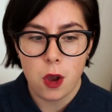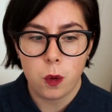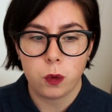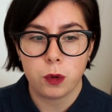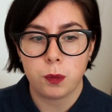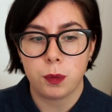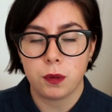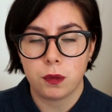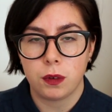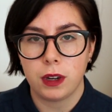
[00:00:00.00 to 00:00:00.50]

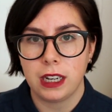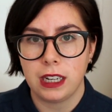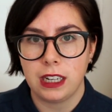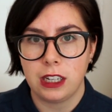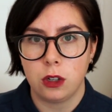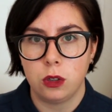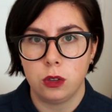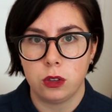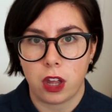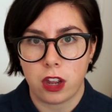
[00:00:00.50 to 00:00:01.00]
would be really
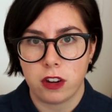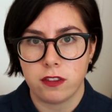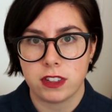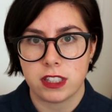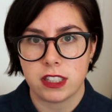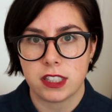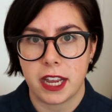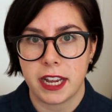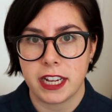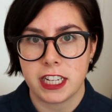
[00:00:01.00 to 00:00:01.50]
cool
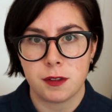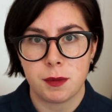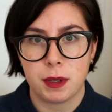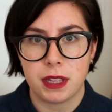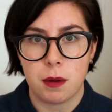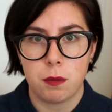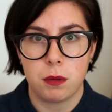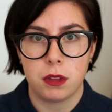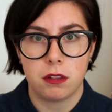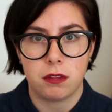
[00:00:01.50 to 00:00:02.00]
oversized,
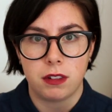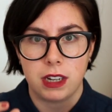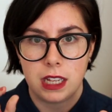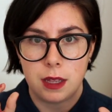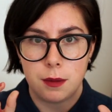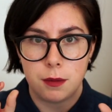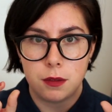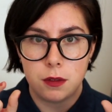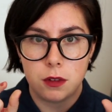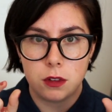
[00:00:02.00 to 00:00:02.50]
but then with a
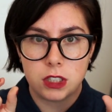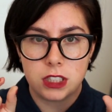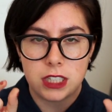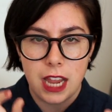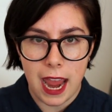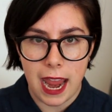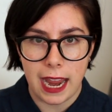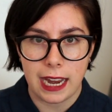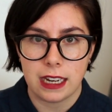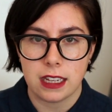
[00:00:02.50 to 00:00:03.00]
really
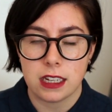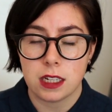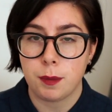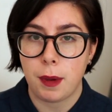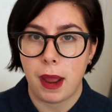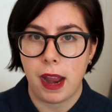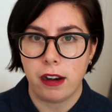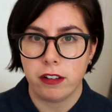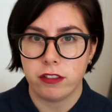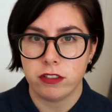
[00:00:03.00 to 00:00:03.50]
tailored
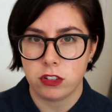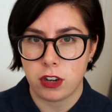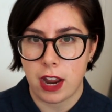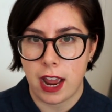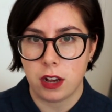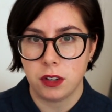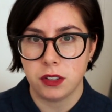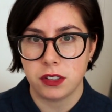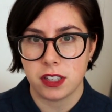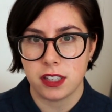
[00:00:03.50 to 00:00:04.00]
pair of
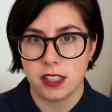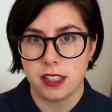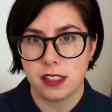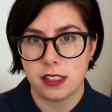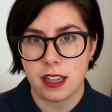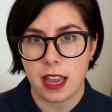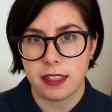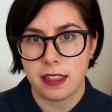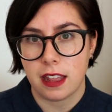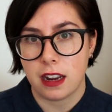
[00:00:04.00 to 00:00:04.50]

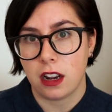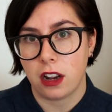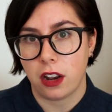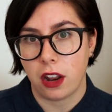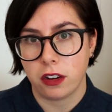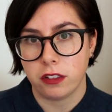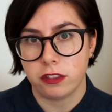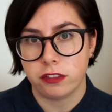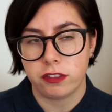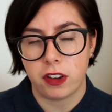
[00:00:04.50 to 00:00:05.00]
trousers and then a
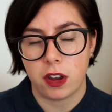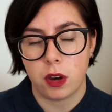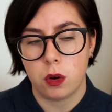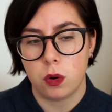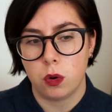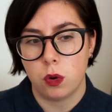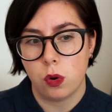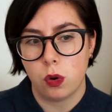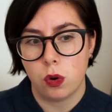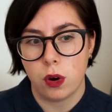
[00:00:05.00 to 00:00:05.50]
loafer
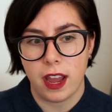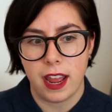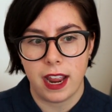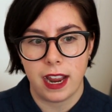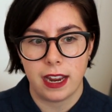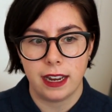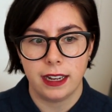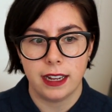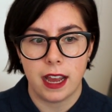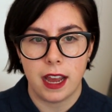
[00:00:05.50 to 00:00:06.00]
or
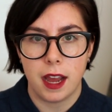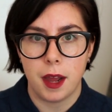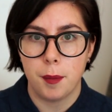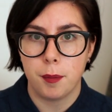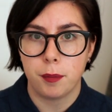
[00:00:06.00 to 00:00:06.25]
a